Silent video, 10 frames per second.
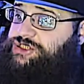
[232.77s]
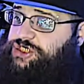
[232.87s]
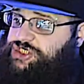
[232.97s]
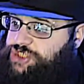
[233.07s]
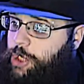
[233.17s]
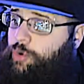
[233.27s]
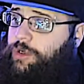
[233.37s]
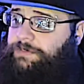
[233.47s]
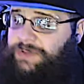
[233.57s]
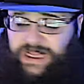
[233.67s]
just know
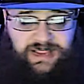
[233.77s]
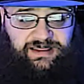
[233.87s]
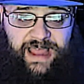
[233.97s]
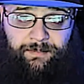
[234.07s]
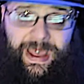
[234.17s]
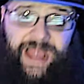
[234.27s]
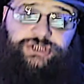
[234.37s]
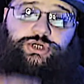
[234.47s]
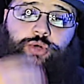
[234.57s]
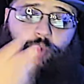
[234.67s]
completing that
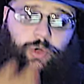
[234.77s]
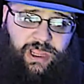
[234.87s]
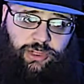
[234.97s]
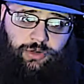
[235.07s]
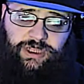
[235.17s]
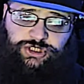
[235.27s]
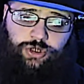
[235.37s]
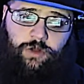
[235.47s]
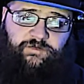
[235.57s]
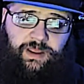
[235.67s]
match will get you this
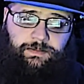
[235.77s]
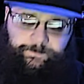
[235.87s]
trophy.